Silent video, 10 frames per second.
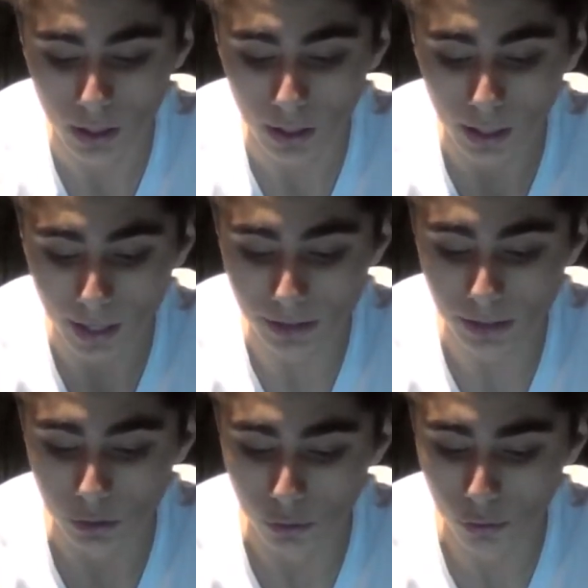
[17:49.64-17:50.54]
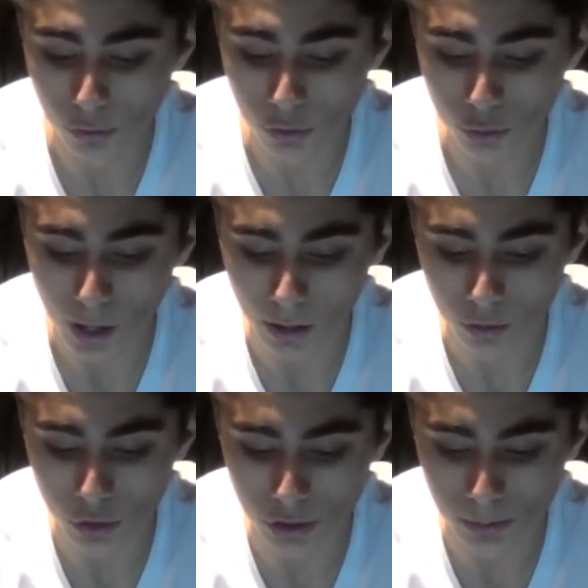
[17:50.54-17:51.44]
Lastly, in her third
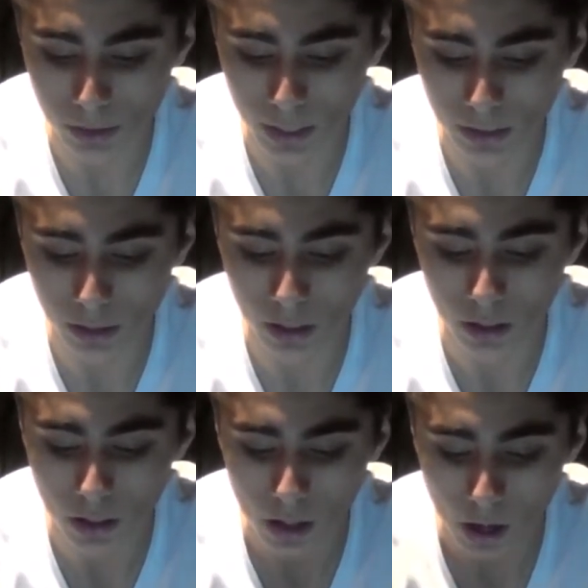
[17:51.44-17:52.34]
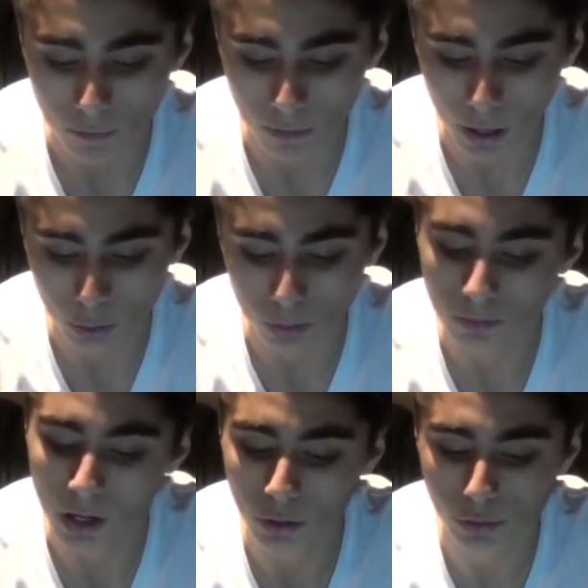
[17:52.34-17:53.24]
trial, she obtained a value of
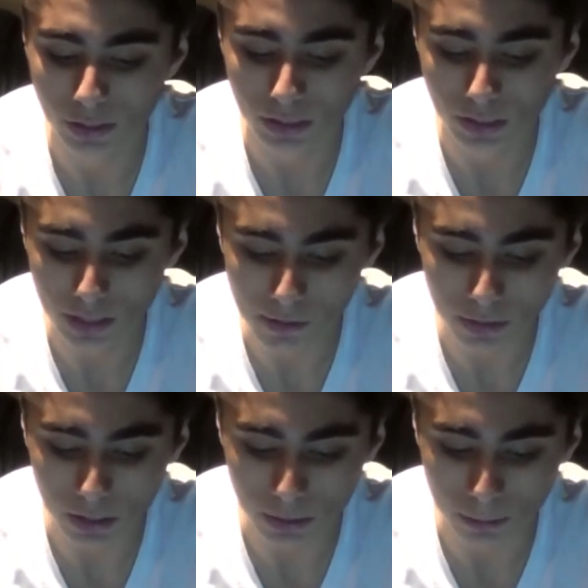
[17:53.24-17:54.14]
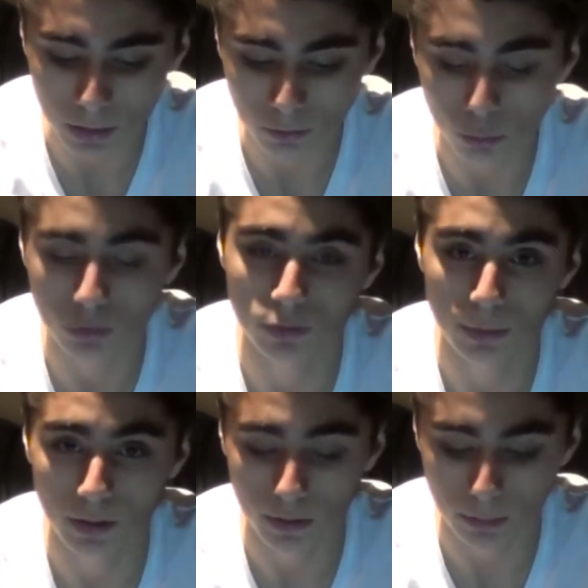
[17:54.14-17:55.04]
170 millivolts for
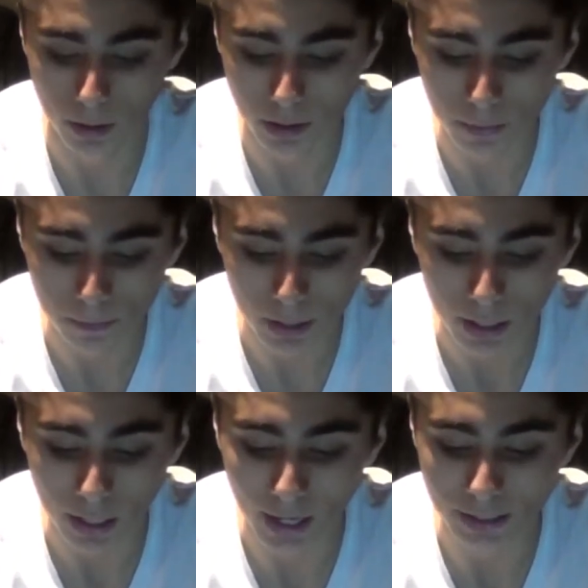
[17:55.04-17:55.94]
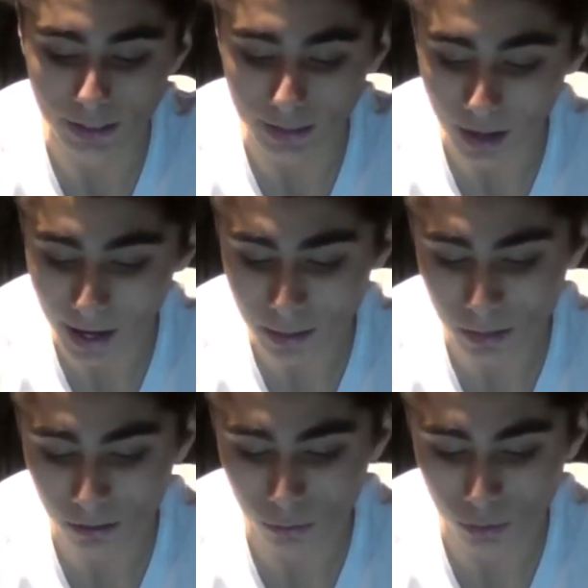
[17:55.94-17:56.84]
benthic mud, 99
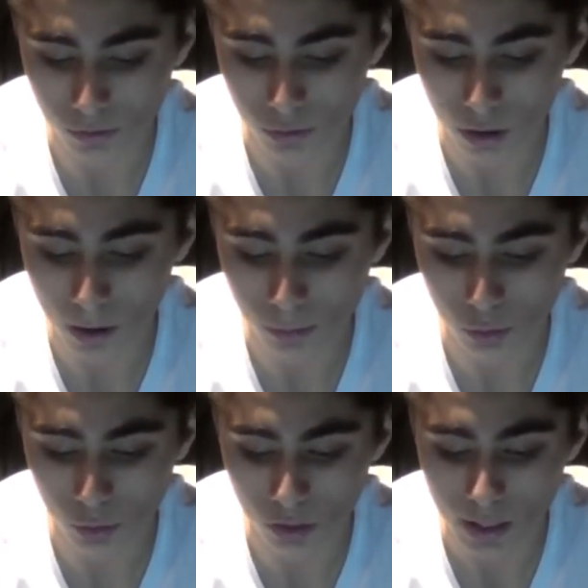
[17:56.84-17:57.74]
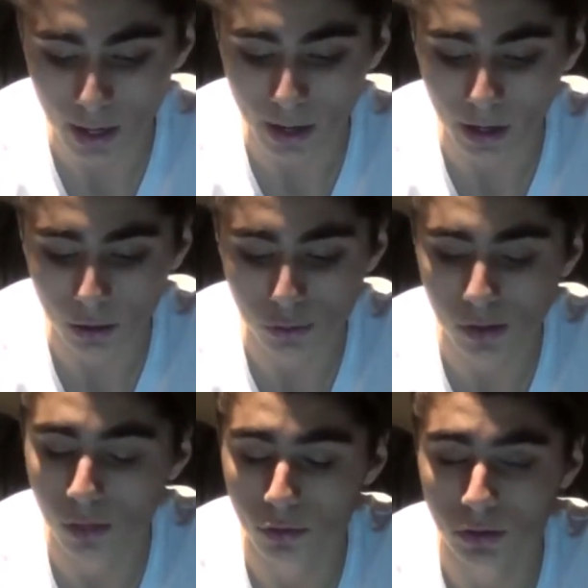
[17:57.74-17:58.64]
millivolts for topsoil, and
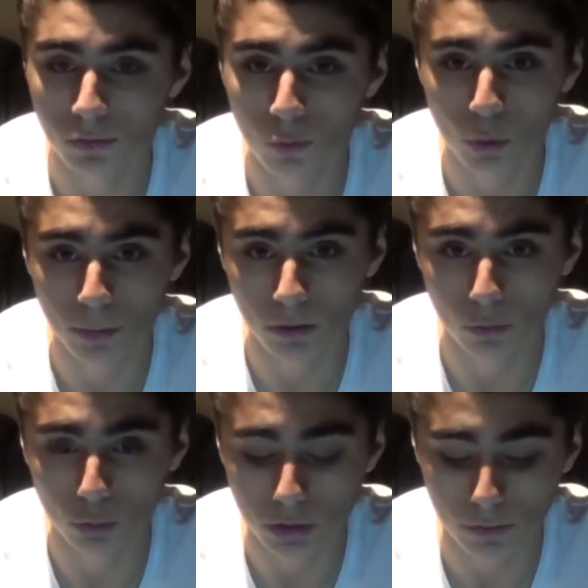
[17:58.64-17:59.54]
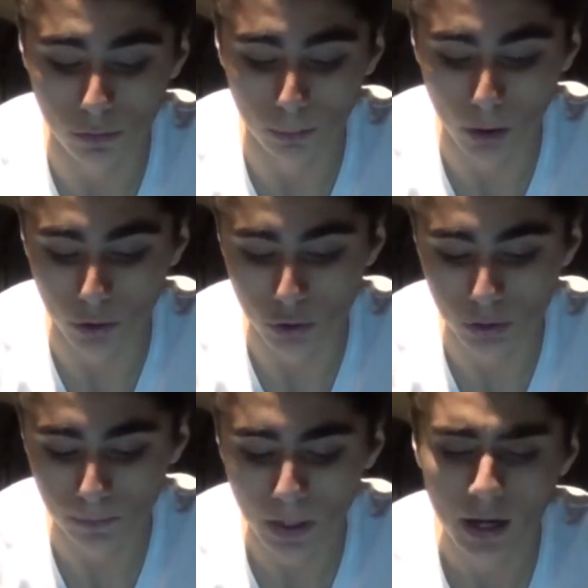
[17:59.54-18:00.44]
134 millivolts for marsh.
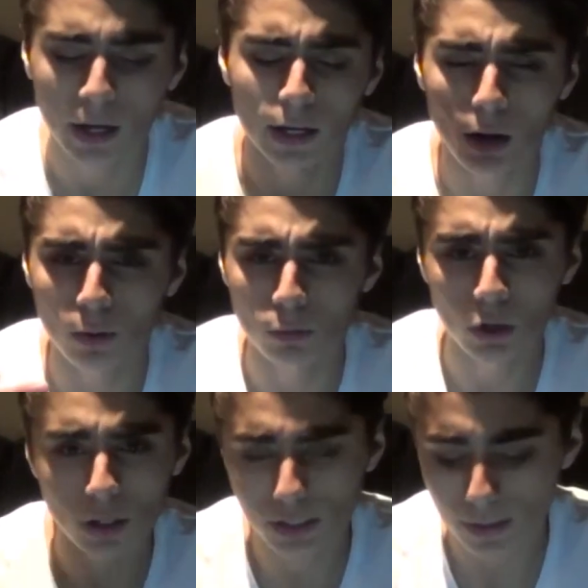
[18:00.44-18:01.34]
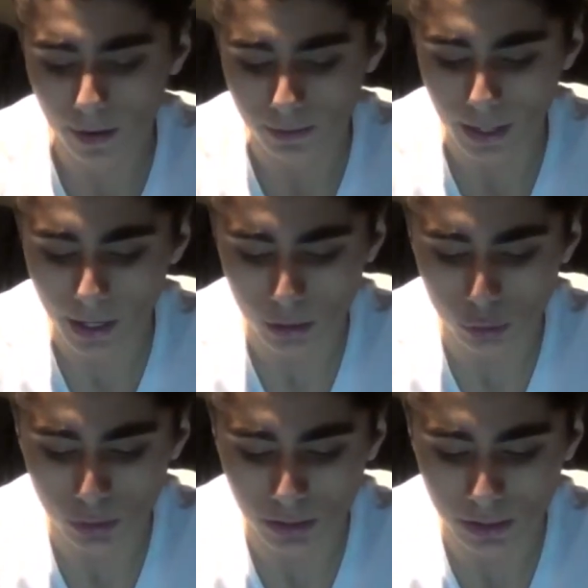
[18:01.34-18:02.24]
Now, in regards to that data,
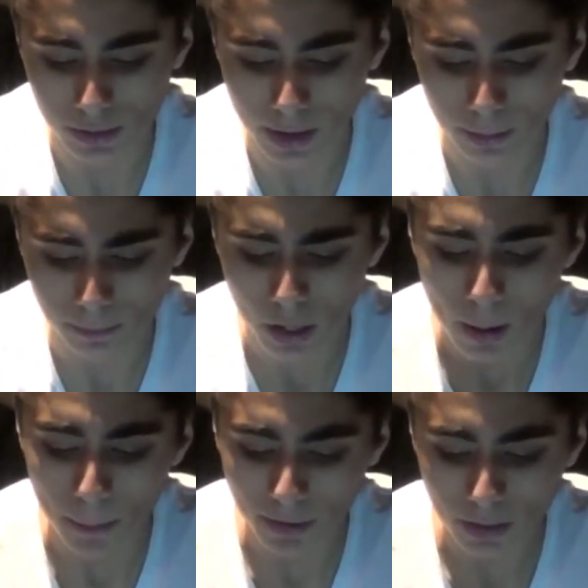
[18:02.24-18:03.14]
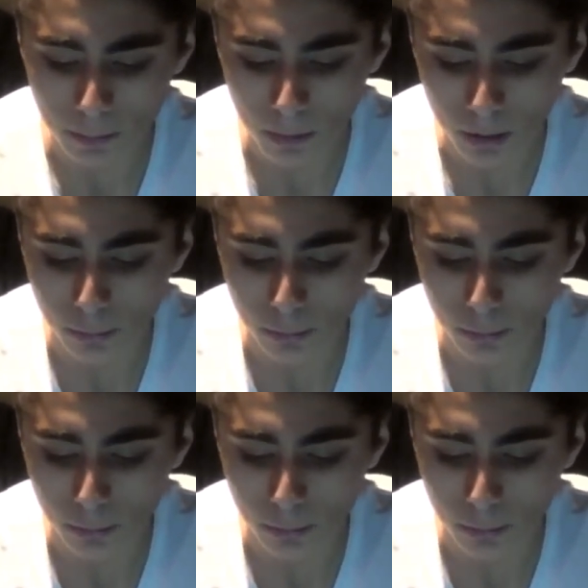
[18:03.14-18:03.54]
you can see that benthic mud